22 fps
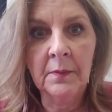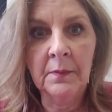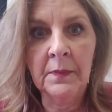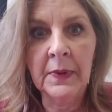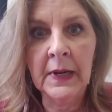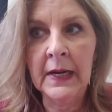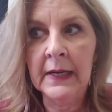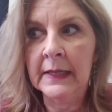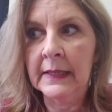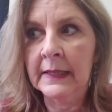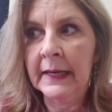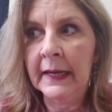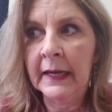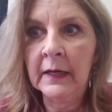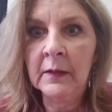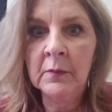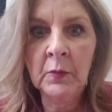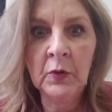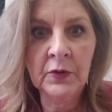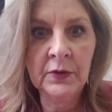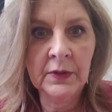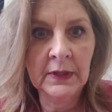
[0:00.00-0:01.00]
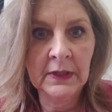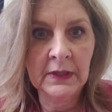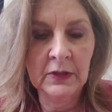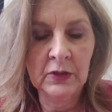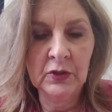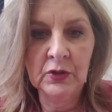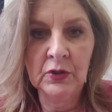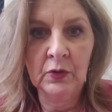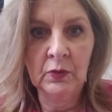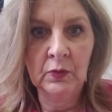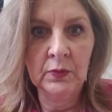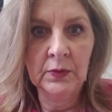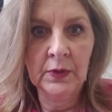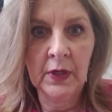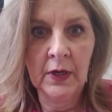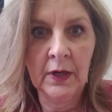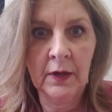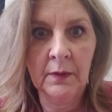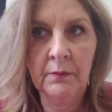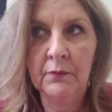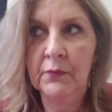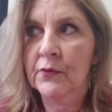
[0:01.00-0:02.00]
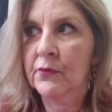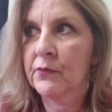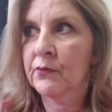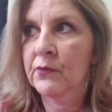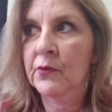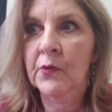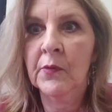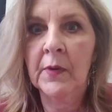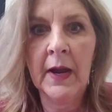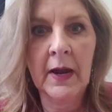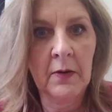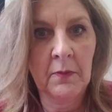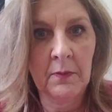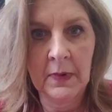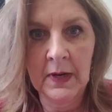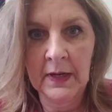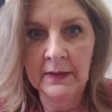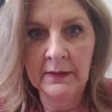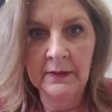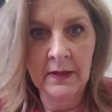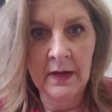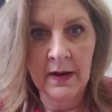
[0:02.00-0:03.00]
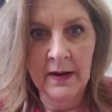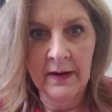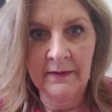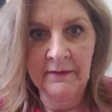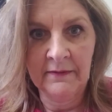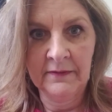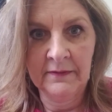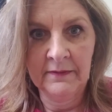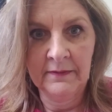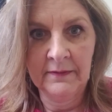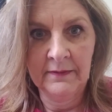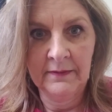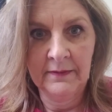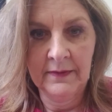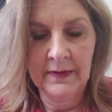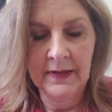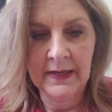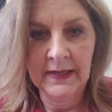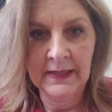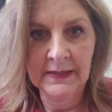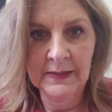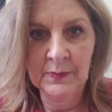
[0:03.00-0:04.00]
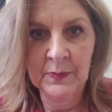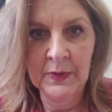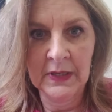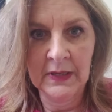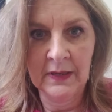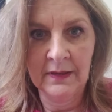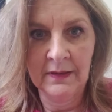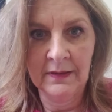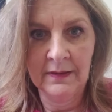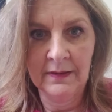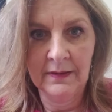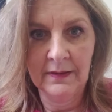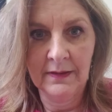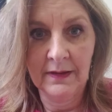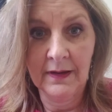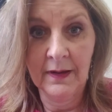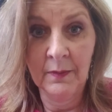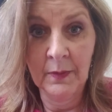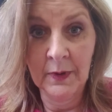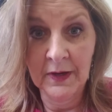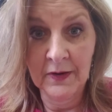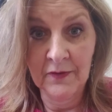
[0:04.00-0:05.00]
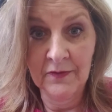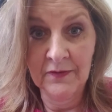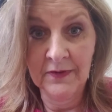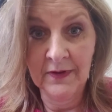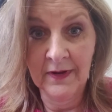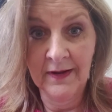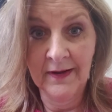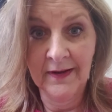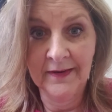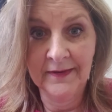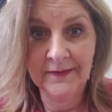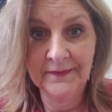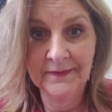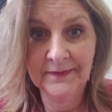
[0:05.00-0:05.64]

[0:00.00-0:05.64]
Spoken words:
But an animal that has showed up throughout my life has been a butterfly.